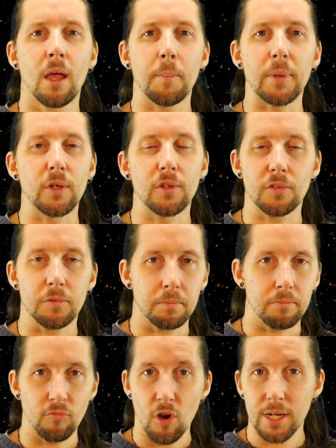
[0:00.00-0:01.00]
Because
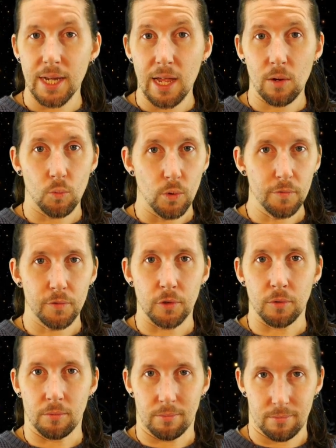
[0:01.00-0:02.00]
right now with
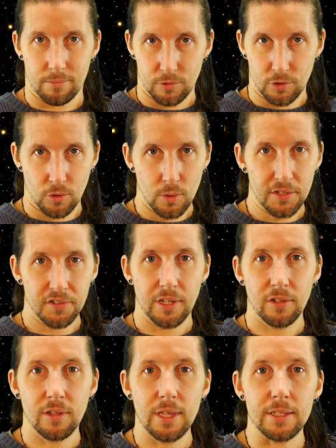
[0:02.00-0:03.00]
you
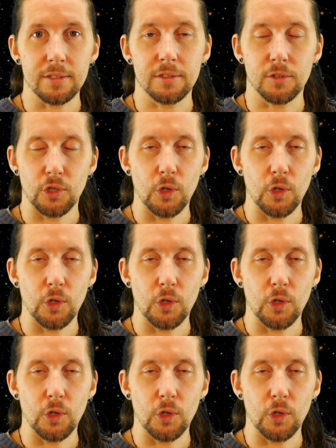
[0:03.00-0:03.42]
listening to this,